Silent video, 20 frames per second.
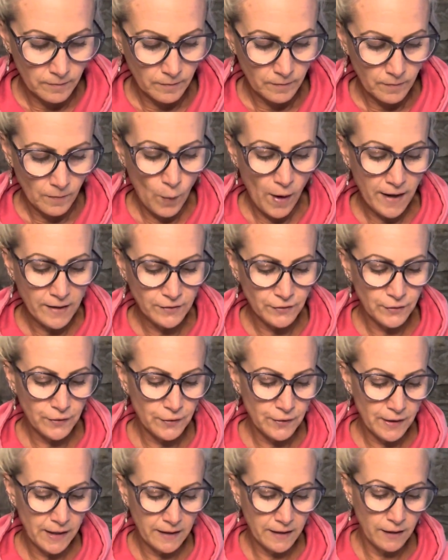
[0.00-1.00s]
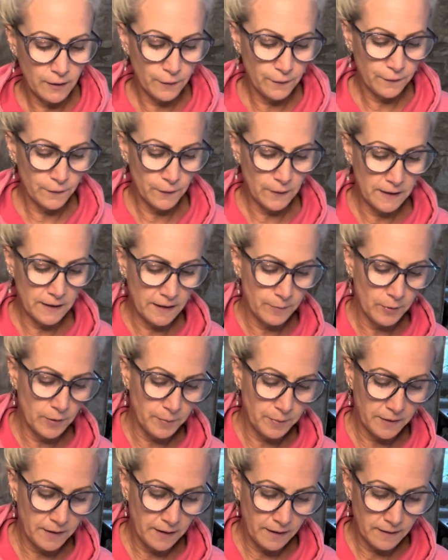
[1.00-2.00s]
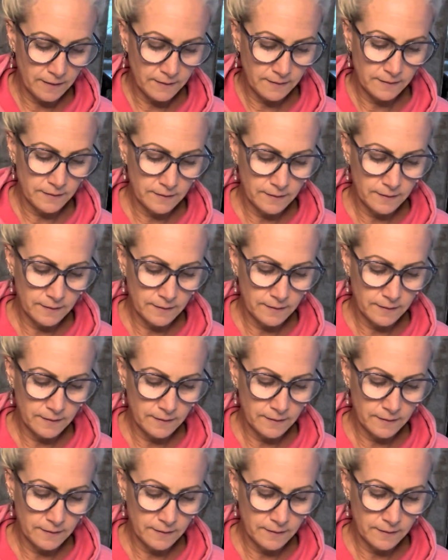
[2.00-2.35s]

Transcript: Why is regret here for Libra, please?